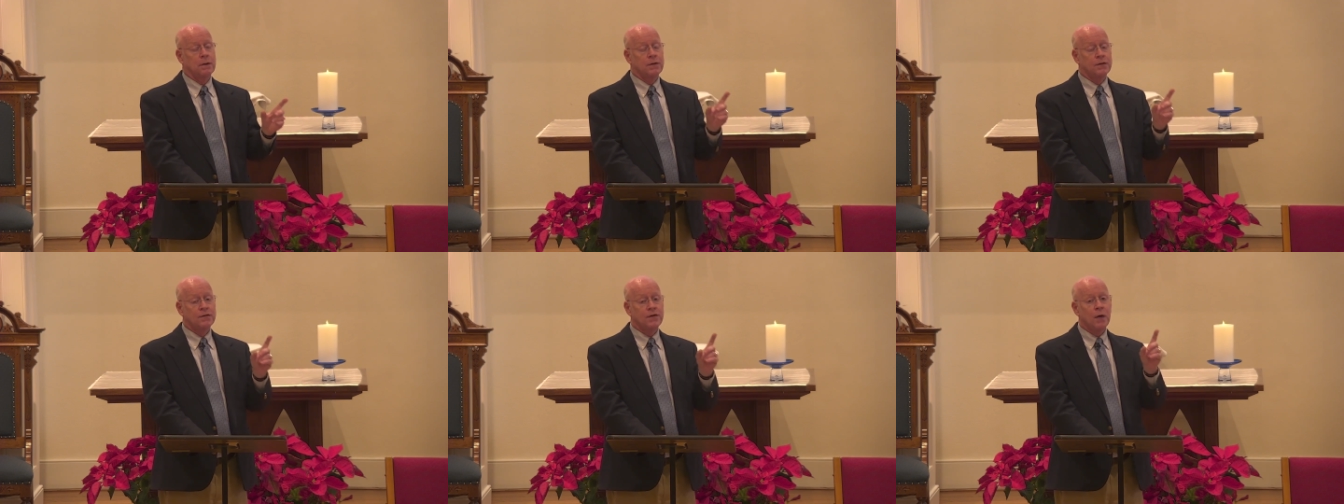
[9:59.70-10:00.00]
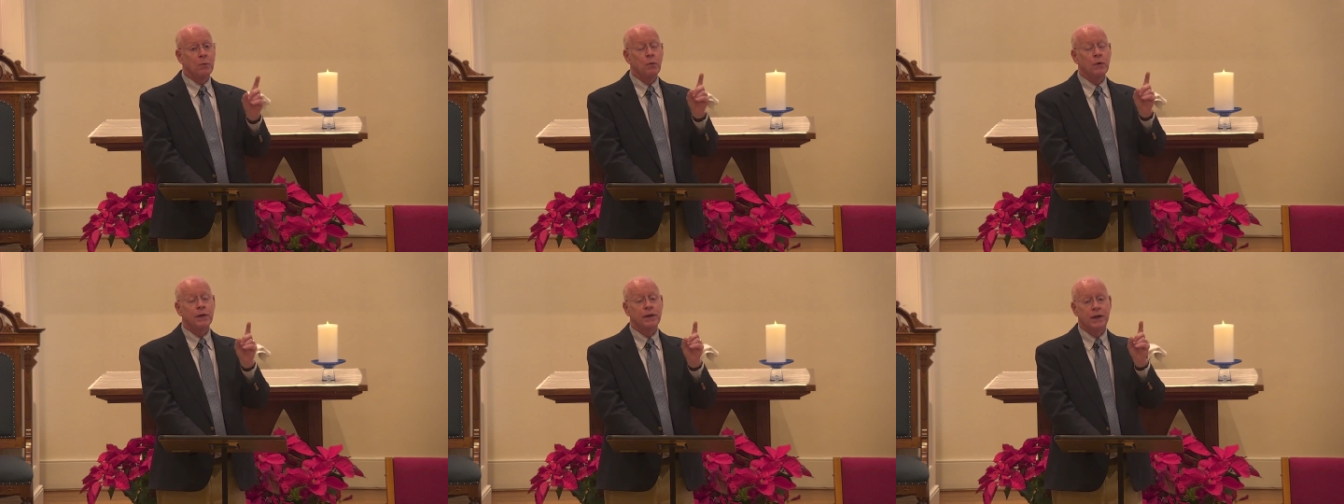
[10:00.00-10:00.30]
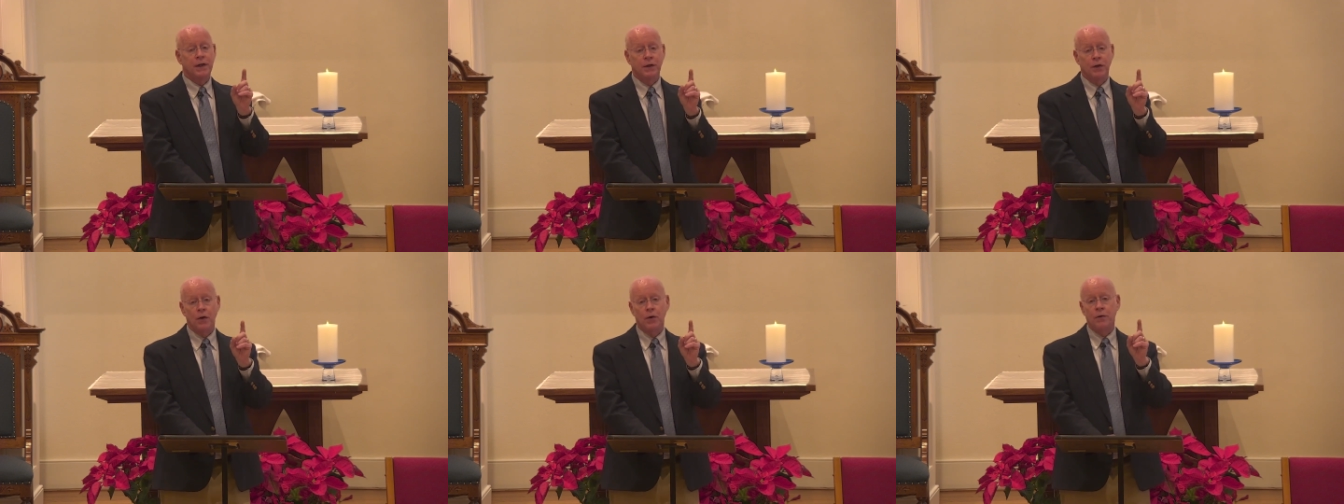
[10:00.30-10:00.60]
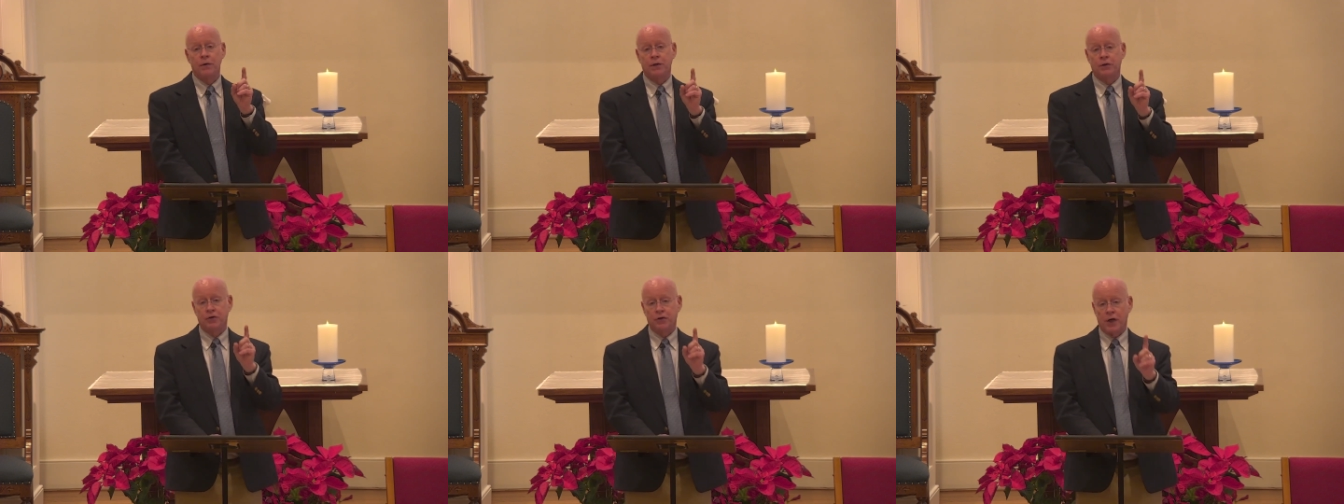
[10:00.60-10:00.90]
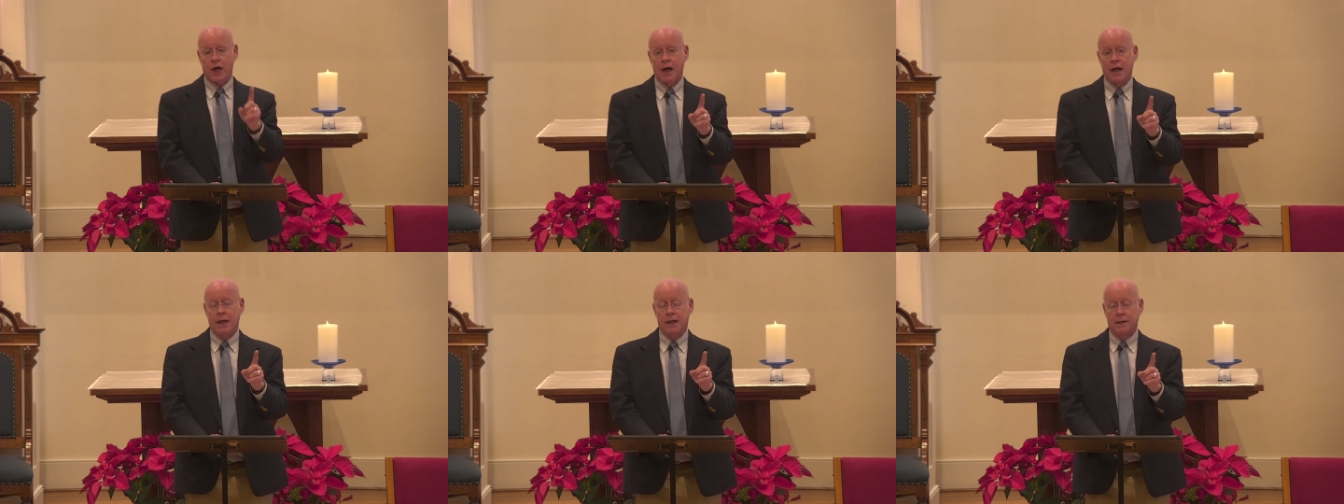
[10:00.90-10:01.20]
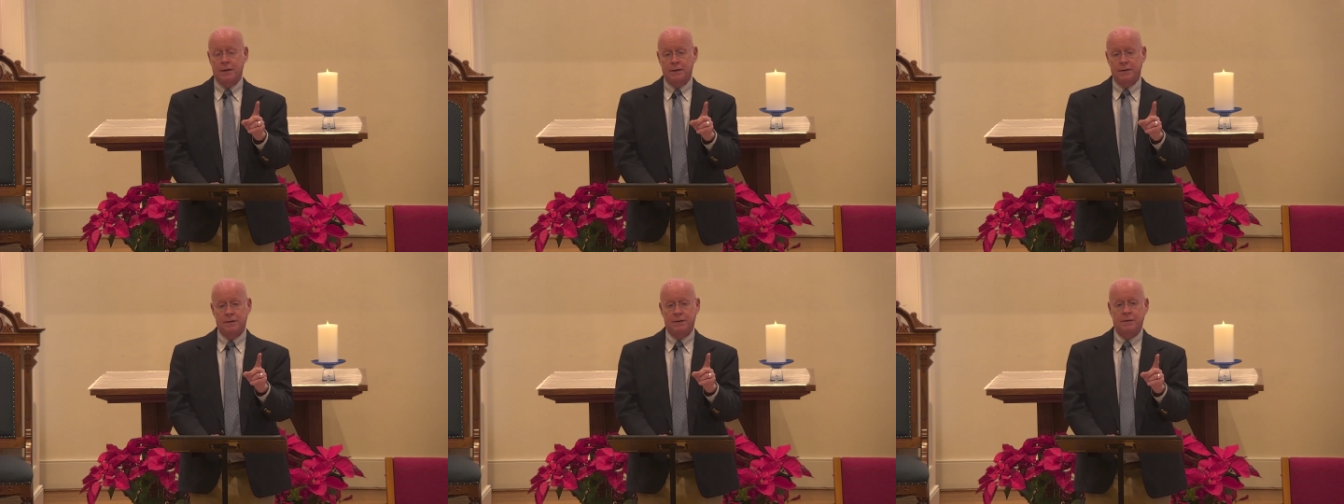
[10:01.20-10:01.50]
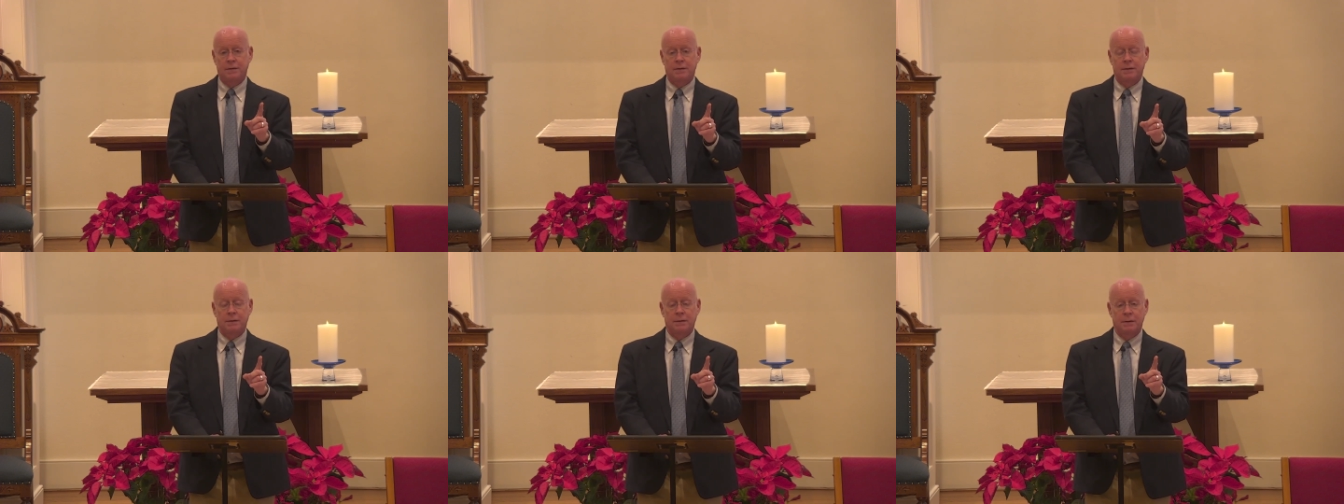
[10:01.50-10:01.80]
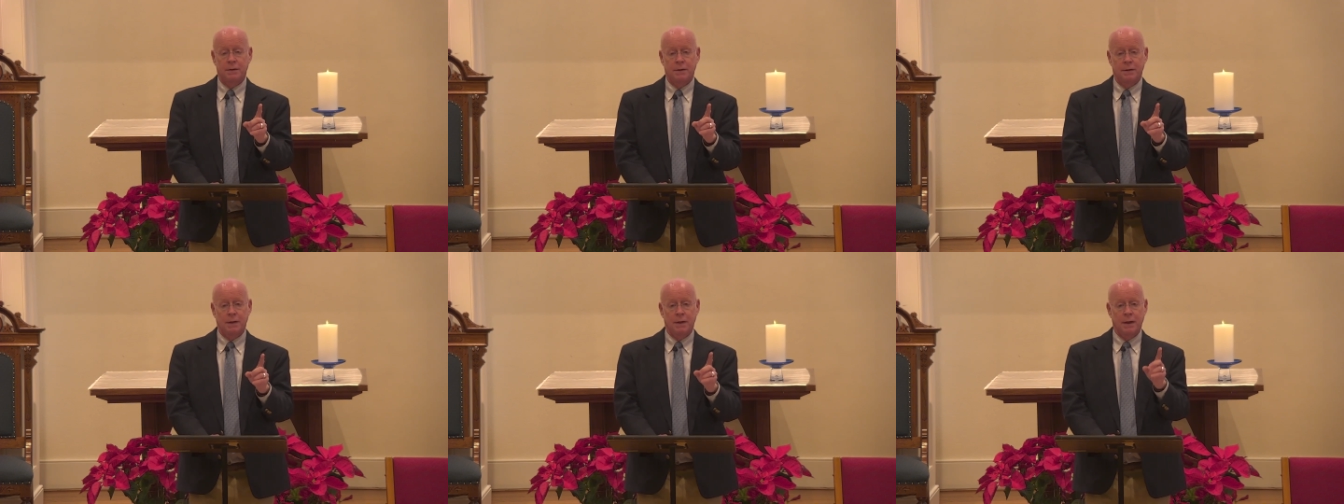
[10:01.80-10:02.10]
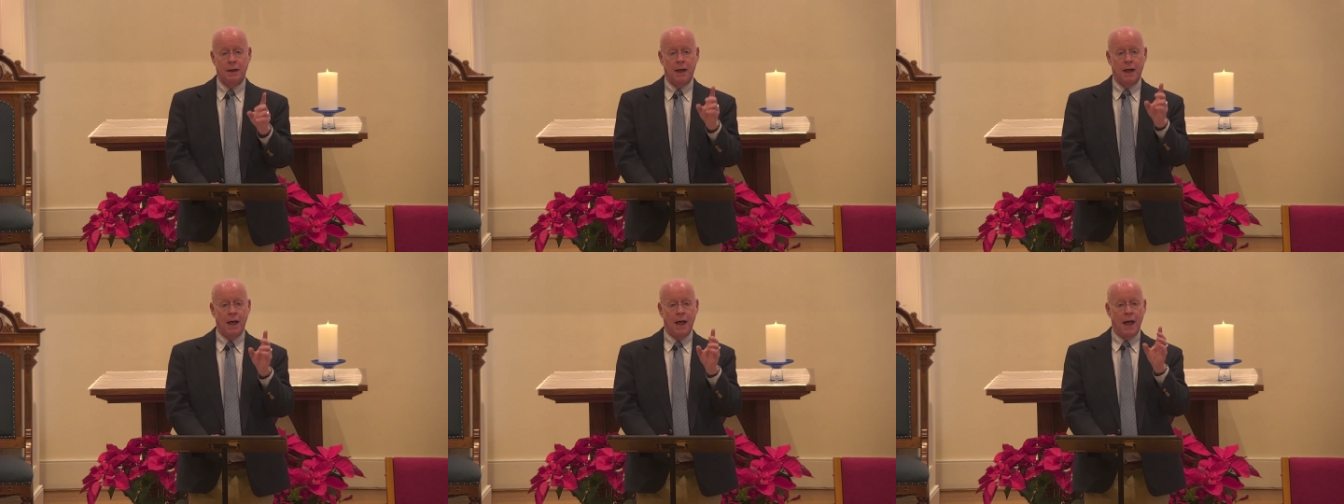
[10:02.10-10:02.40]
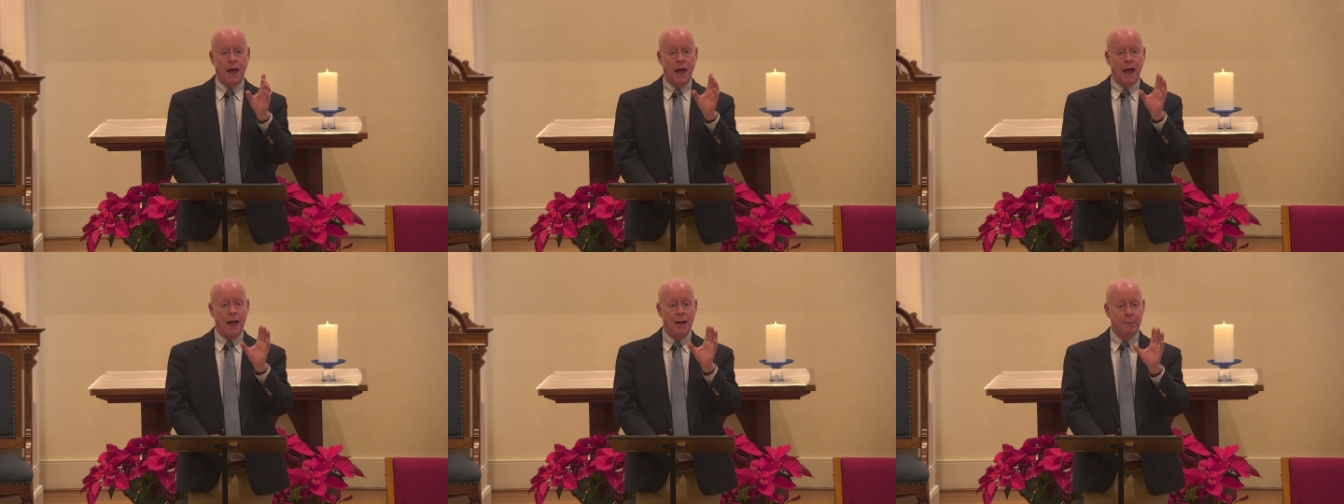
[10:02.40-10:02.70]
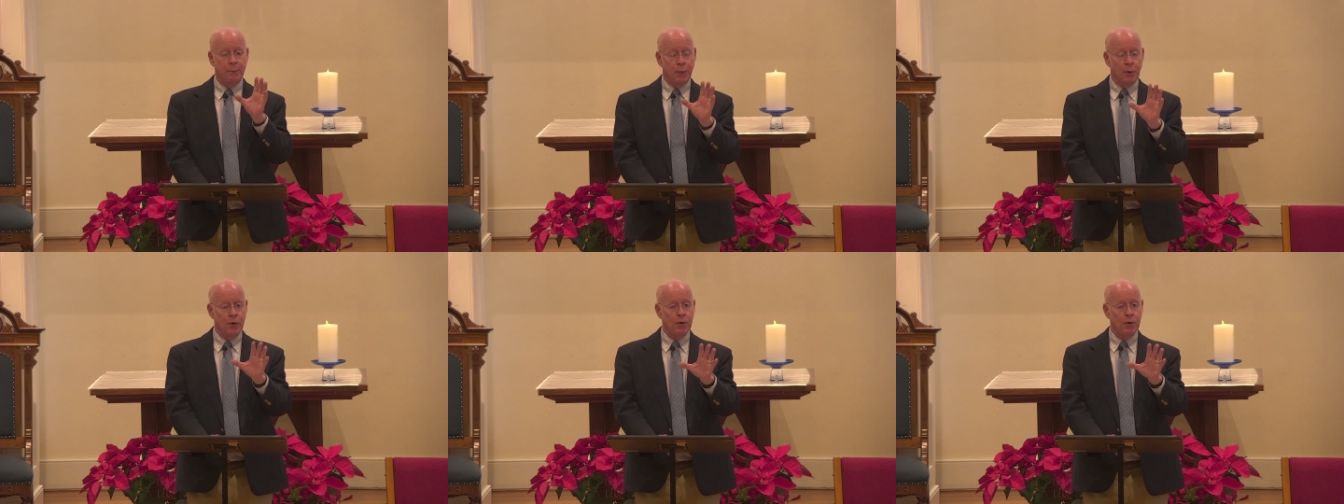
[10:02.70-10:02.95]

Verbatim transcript: Someone can go to Giant and